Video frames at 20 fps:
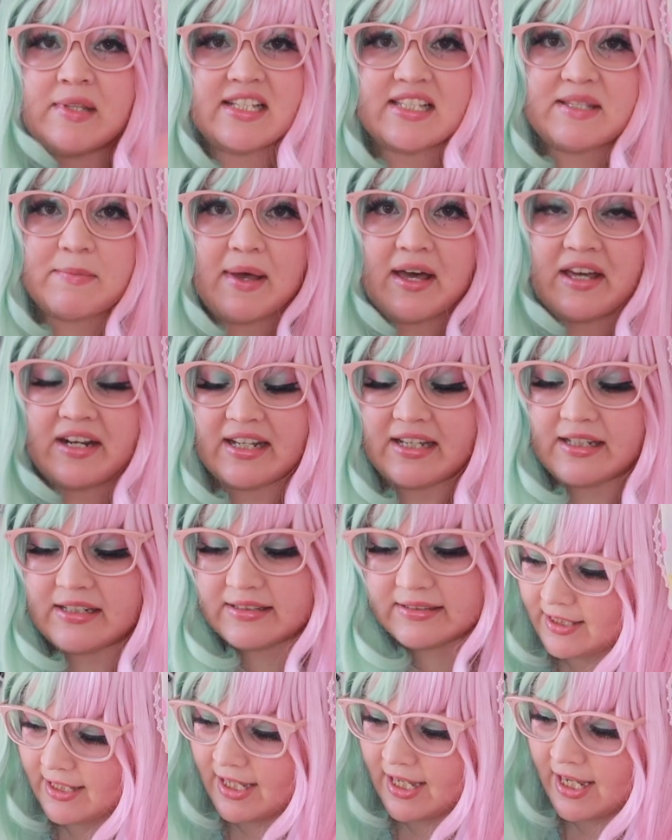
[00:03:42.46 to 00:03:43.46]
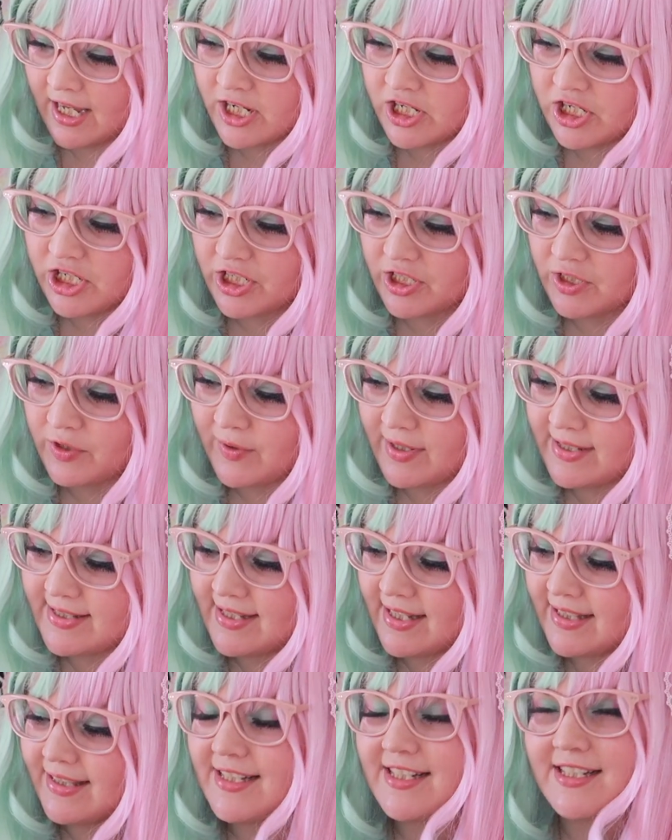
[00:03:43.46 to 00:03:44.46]
about it. The issue is
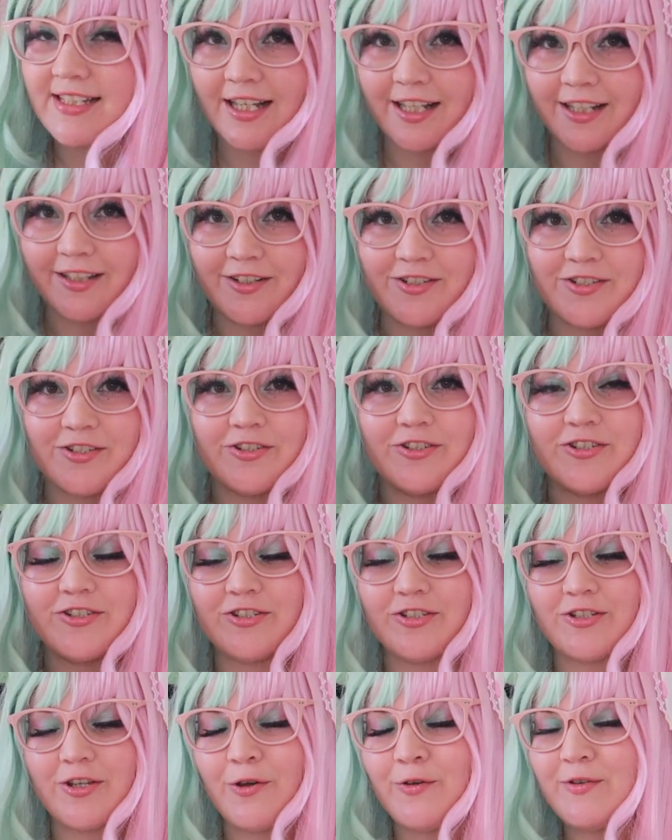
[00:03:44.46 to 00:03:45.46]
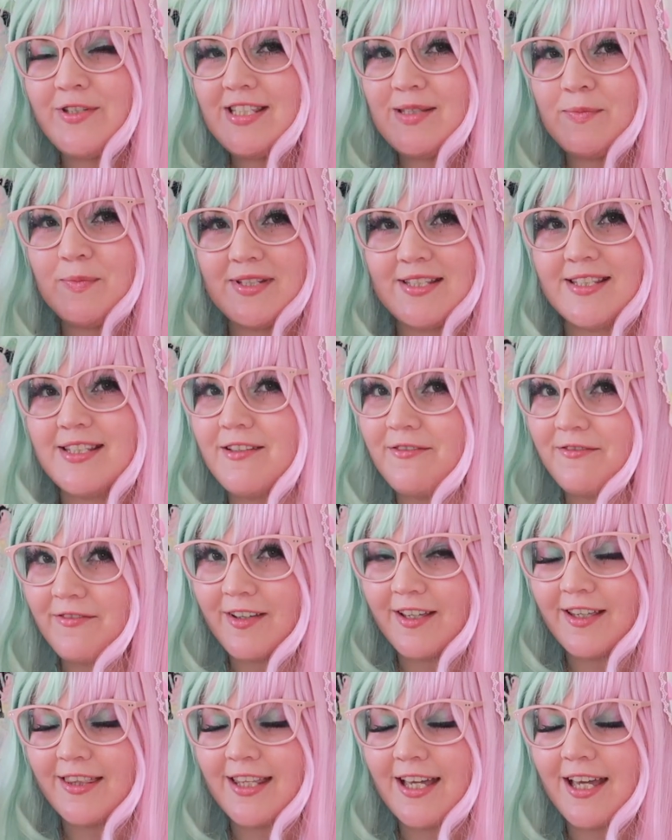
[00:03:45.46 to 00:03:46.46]
that these colors are so
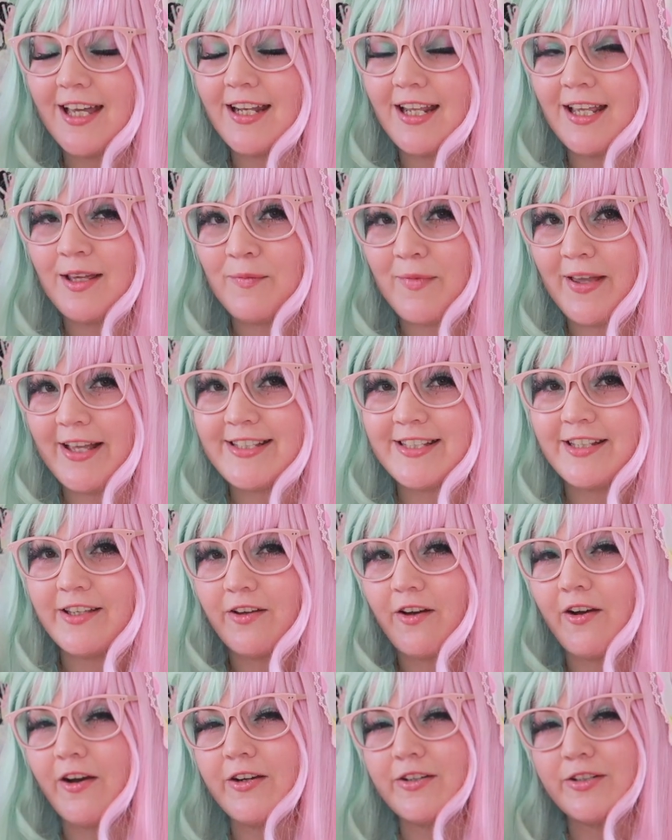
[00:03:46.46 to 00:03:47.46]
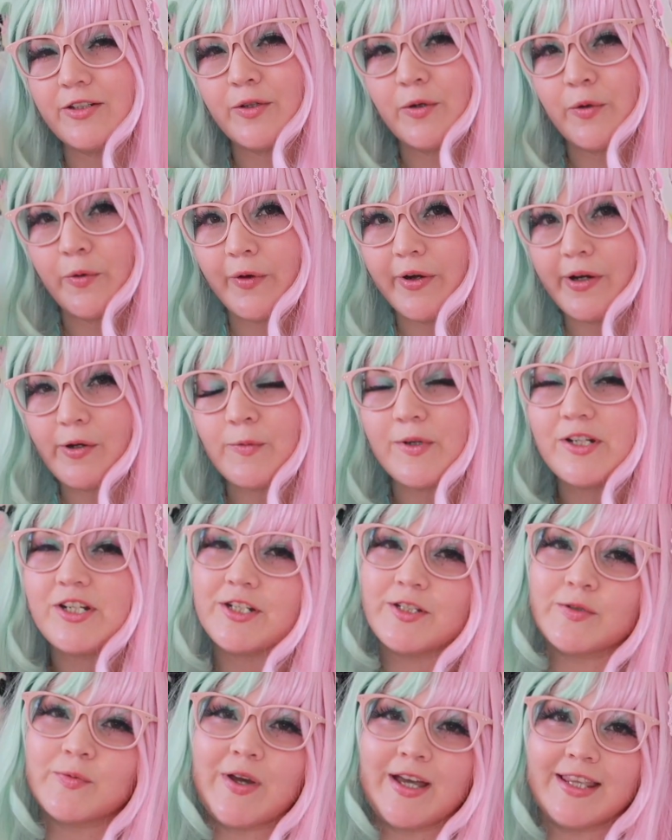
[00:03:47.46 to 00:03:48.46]
specific that it makes it hard to cord, which
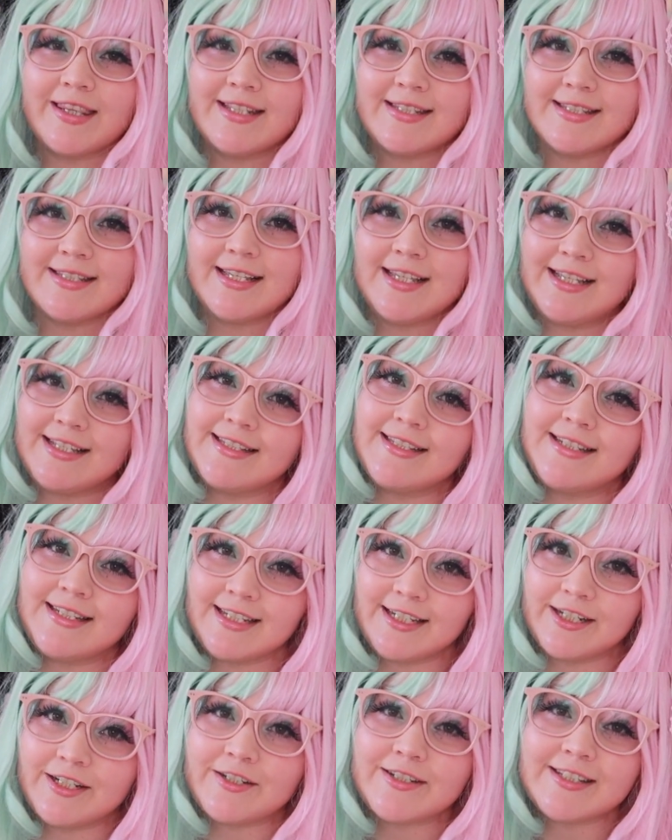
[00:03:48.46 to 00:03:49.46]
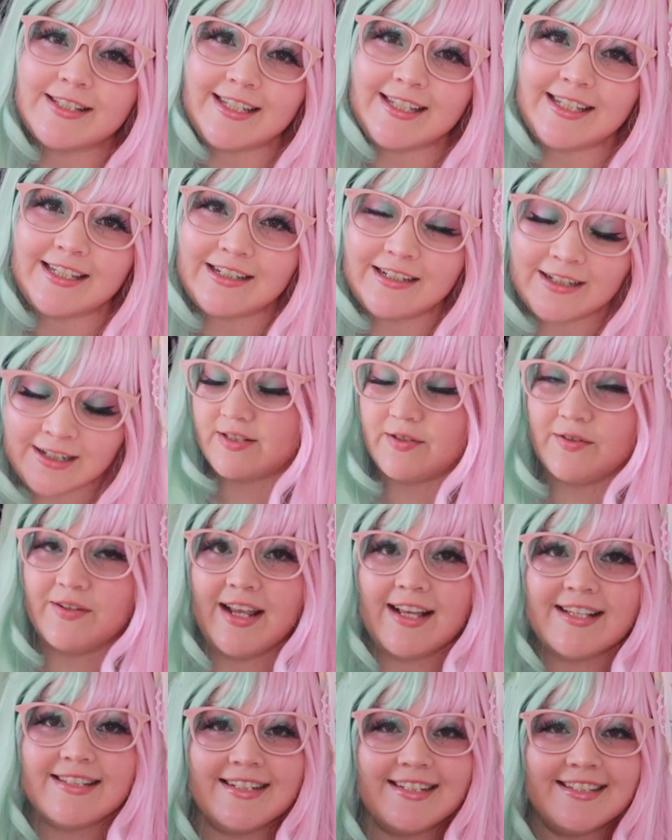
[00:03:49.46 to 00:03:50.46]
is why this is tier C. So
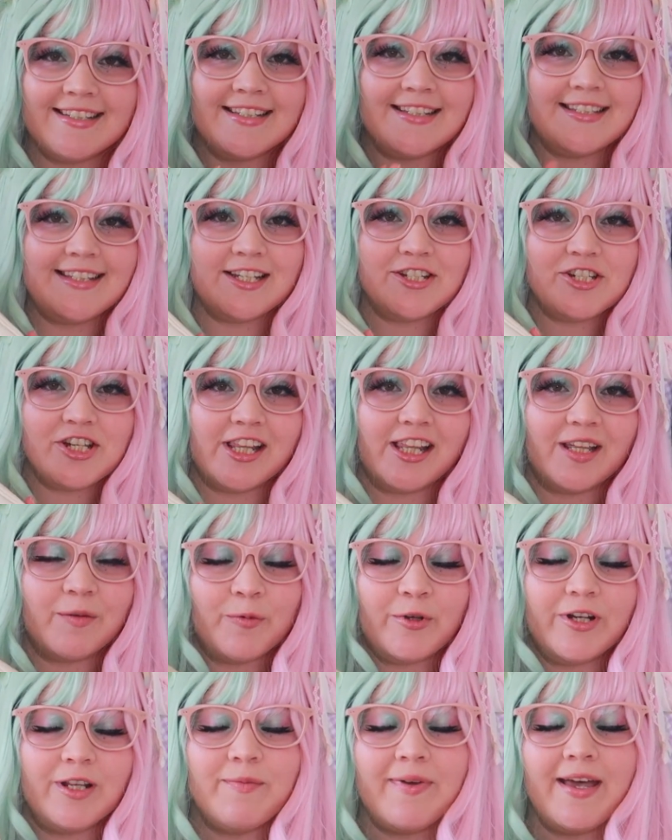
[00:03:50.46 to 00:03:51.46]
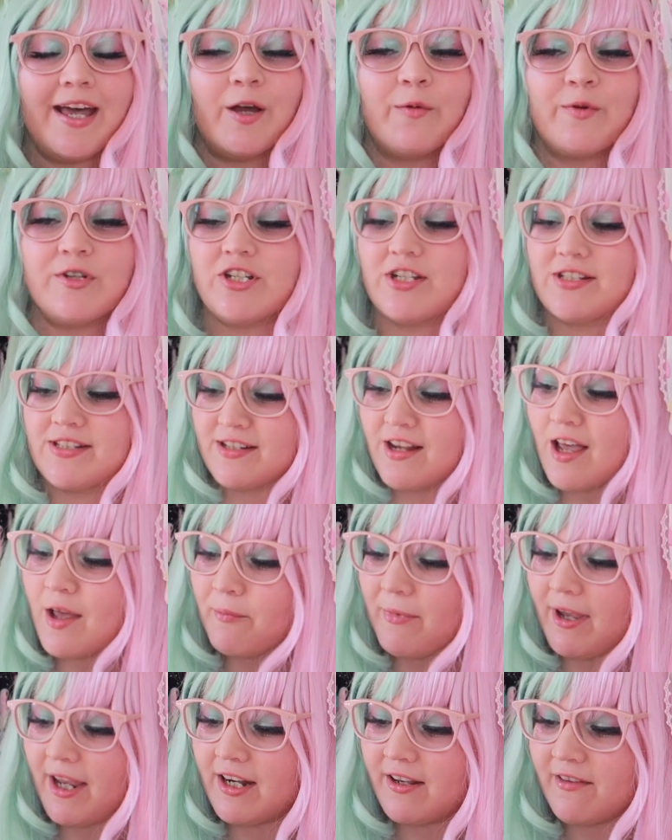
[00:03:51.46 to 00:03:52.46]
next is this Angelic Pretty Bag, which is not
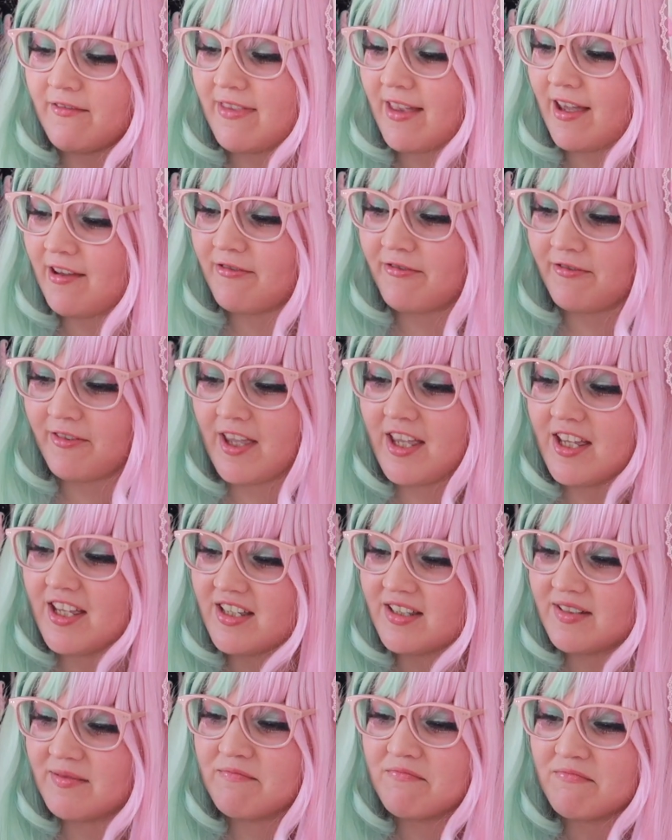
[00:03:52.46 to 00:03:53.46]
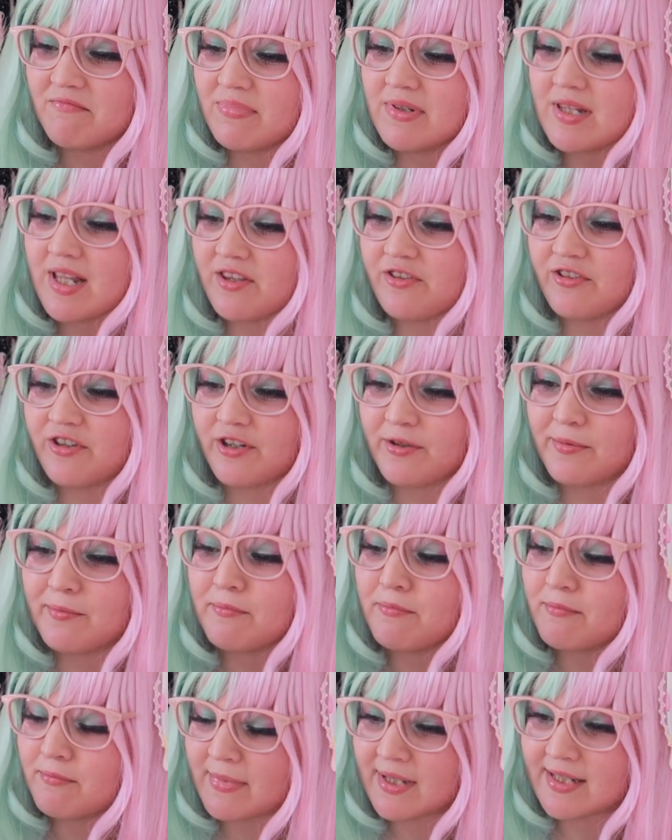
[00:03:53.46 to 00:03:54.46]
made of that fake leather,
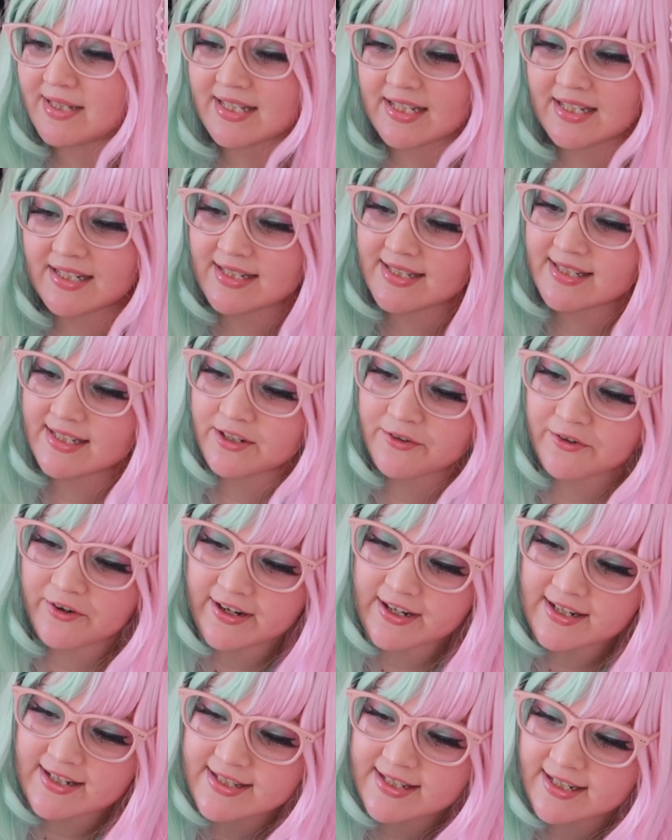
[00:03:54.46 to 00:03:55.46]
melty, disintegrating